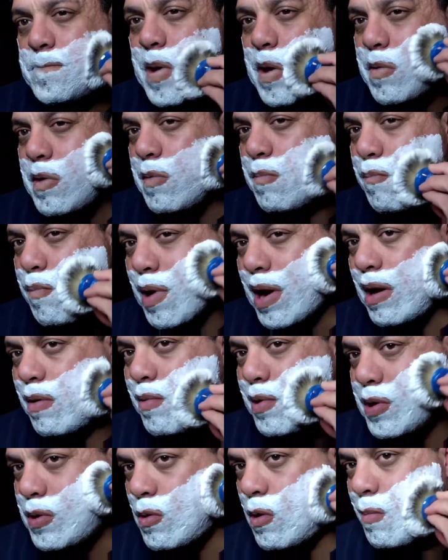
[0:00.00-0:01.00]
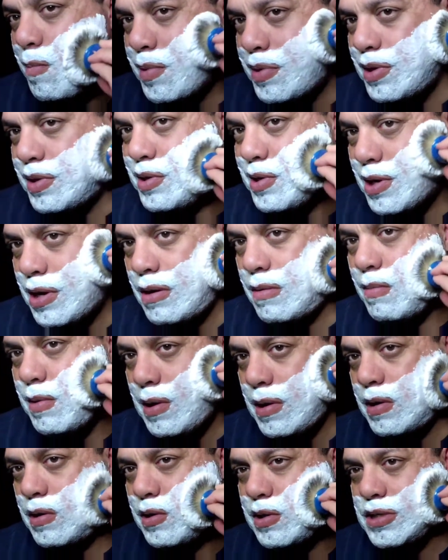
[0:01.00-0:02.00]
Very bright when you open the tub
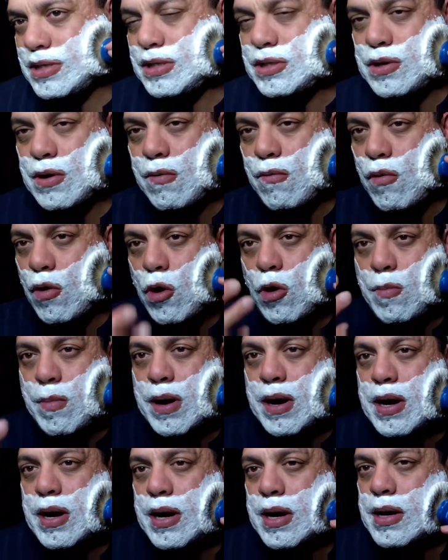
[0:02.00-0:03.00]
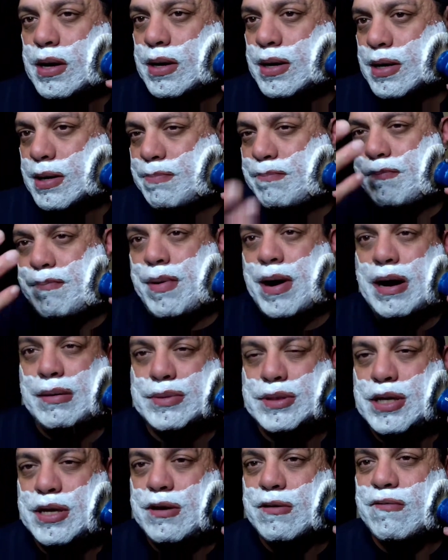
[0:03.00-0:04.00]
there. Just the aroma
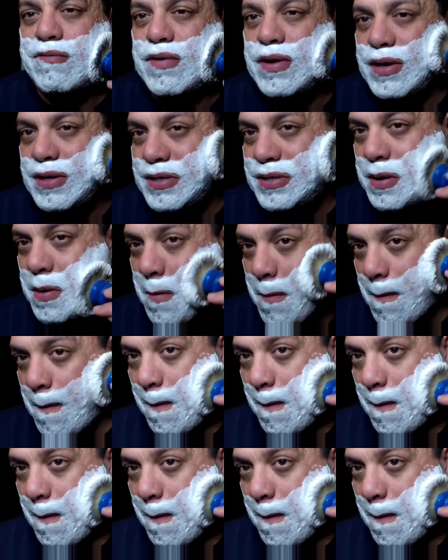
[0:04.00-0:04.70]
pops in your face.